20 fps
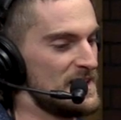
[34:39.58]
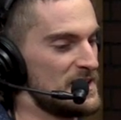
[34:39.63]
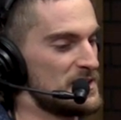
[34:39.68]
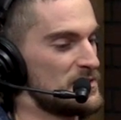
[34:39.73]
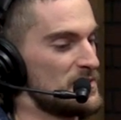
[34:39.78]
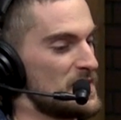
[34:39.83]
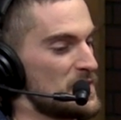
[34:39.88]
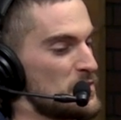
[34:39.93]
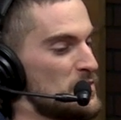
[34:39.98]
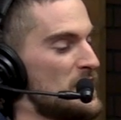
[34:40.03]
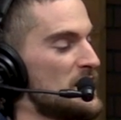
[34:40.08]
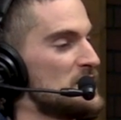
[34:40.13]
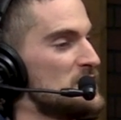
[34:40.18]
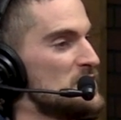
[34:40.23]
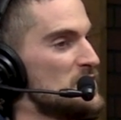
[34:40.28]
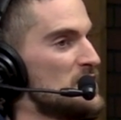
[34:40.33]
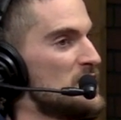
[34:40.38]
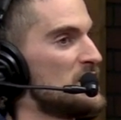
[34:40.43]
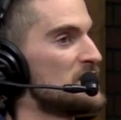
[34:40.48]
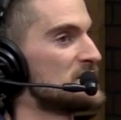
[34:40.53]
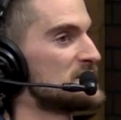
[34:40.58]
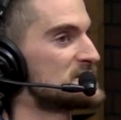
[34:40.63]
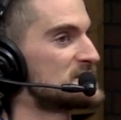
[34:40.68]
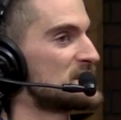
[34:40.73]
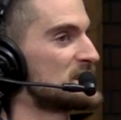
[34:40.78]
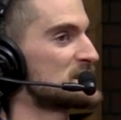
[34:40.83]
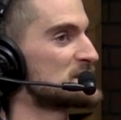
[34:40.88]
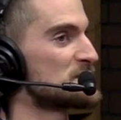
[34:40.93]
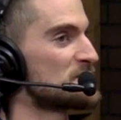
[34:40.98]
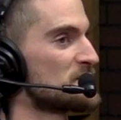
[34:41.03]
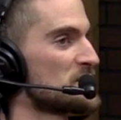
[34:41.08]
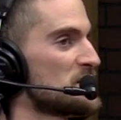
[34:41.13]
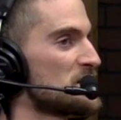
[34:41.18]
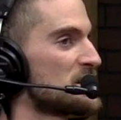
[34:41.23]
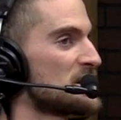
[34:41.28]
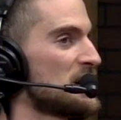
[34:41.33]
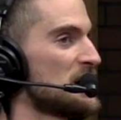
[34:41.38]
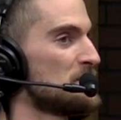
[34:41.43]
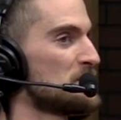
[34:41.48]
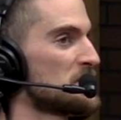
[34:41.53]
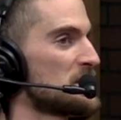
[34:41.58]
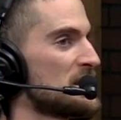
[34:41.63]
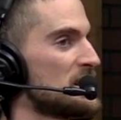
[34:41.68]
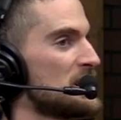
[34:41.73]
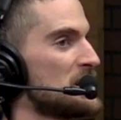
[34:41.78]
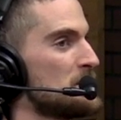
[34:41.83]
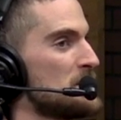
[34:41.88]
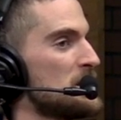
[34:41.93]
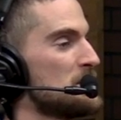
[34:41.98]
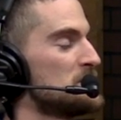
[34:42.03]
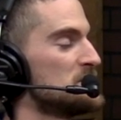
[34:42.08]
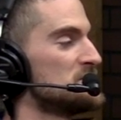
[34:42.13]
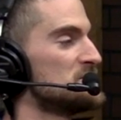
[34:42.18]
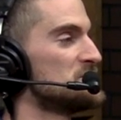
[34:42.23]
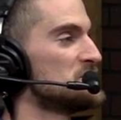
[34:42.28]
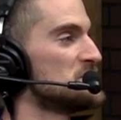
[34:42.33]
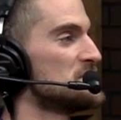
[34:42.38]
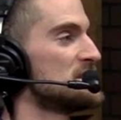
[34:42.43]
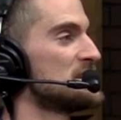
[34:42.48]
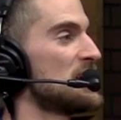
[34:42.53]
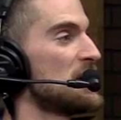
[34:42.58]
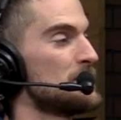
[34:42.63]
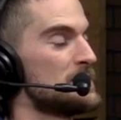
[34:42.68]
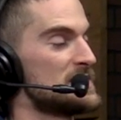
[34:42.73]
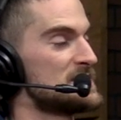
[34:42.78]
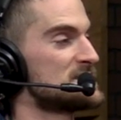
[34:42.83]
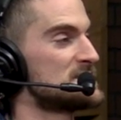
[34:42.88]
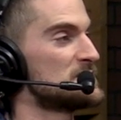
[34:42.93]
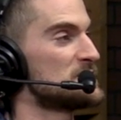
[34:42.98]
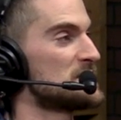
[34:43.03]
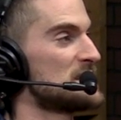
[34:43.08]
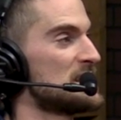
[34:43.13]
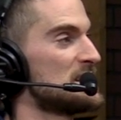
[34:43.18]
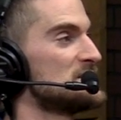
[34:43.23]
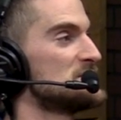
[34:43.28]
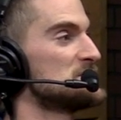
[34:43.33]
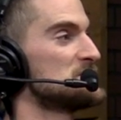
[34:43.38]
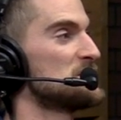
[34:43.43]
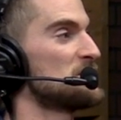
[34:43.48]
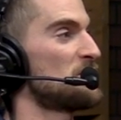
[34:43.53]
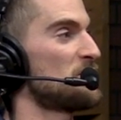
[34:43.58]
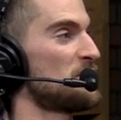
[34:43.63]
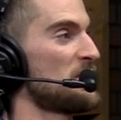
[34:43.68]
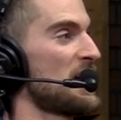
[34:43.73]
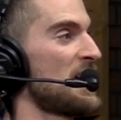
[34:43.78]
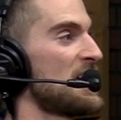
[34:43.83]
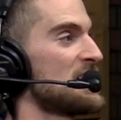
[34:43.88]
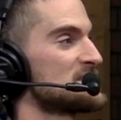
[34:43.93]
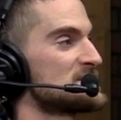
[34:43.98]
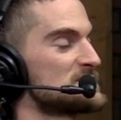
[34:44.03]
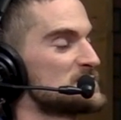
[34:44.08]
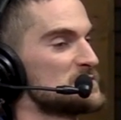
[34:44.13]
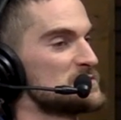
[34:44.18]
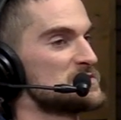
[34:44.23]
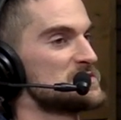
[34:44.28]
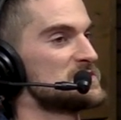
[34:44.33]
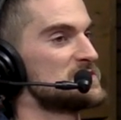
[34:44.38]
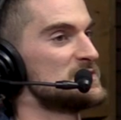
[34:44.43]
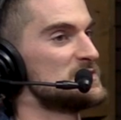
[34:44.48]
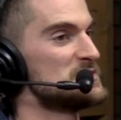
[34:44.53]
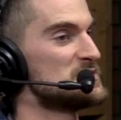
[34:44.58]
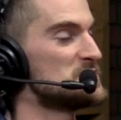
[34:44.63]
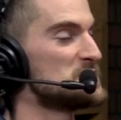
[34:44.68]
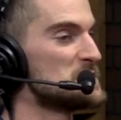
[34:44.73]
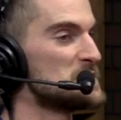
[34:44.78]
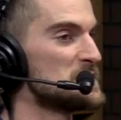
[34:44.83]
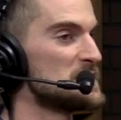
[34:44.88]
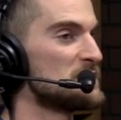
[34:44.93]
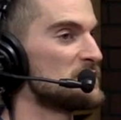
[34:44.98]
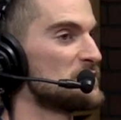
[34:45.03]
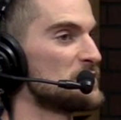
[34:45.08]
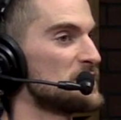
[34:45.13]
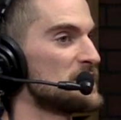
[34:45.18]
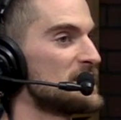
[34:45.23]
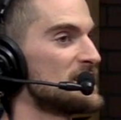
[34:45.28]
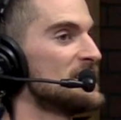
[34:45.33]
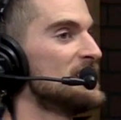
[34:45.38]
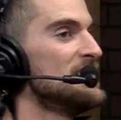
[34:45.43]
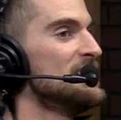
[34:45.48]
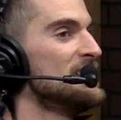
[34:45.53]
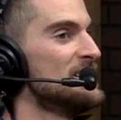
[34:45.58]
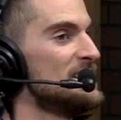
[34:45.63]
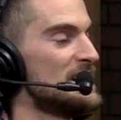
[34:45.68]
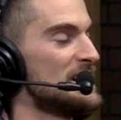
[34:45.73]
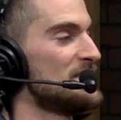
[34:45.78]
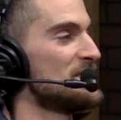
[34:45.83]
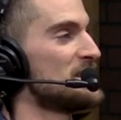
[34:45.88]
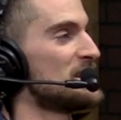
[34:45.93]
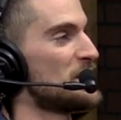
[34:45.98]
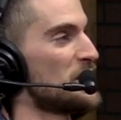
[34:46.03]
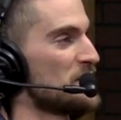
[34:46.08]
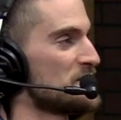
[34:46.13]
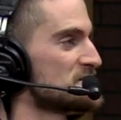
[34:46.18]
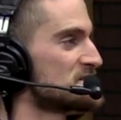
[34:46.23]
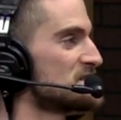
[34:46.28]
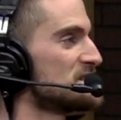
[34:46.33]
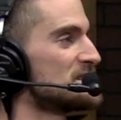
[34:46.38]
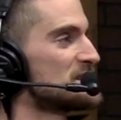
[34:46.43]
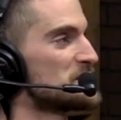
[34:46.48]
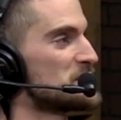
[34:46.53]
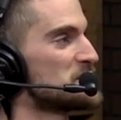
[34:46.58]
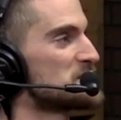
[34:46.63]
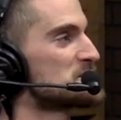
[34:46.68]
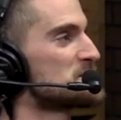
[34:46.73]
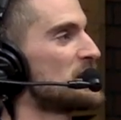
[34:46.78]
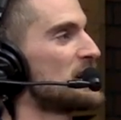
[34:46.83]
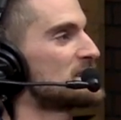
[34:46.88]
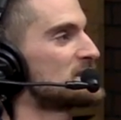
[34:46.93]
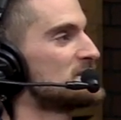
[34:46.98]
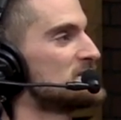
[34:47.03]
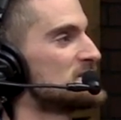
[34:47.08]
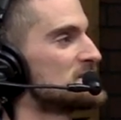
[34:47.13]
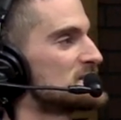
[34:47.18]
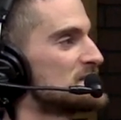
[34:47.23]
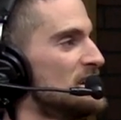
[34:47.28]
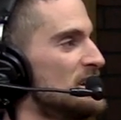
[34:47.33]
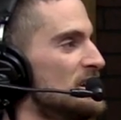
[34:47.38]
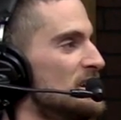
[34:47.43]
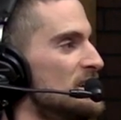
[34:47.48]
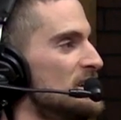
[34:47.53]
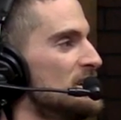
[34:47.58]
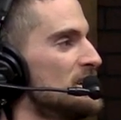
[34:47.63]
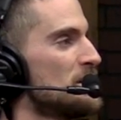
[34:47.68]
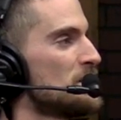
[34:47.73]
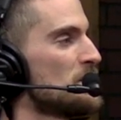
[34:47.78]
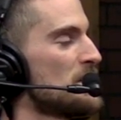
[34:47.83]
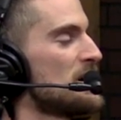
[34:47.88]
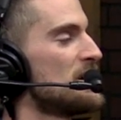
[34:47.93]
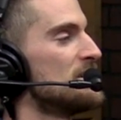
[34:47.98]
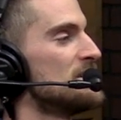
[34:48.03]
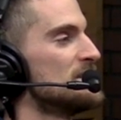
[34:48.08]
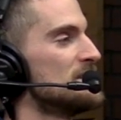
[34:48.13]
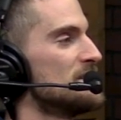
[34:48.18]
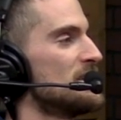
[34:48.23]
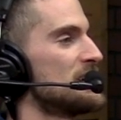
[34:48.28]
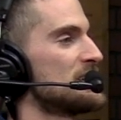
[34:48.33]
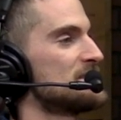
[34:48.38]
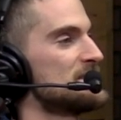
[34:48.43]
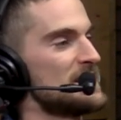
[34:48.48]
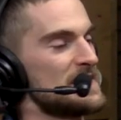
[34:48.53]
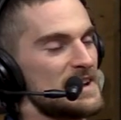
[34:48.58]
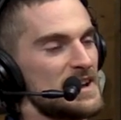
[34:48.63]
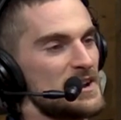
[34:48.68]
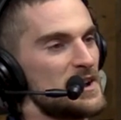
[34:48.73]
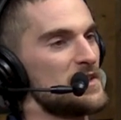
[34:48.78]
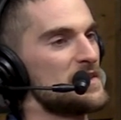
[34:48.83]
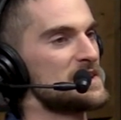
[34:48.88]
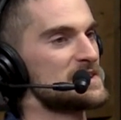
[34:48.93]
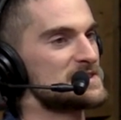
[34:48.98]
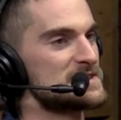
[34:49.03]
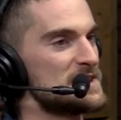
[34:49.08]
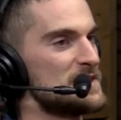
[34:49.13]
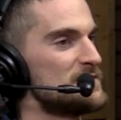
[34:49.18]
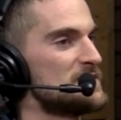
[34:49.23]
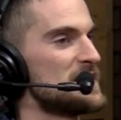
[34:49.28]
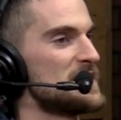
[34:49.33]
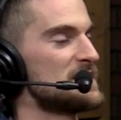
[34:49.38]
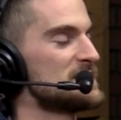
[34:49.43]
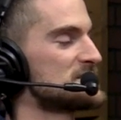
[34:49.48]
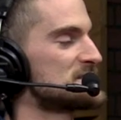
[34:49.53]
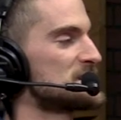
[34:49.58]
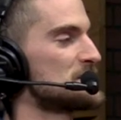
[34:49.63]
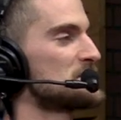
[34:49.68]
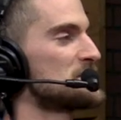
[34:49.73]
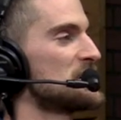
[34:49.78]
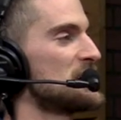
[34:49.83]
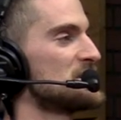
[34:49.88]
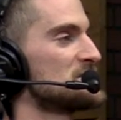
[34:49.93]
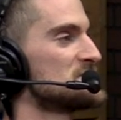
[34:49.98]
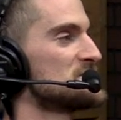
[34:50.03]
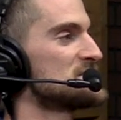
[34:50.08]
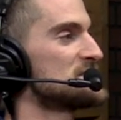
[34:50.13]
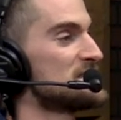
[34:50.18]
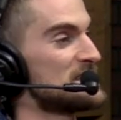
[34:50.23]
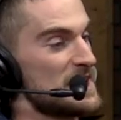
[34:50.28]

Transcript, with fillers: And you're like, well, I know all these things are very complicated. I'm able to do it now, but I still can't do it fast or just intuitively. And then all of a sudden it goes back to just, wow, like I got all that stuff down. It's subconscious.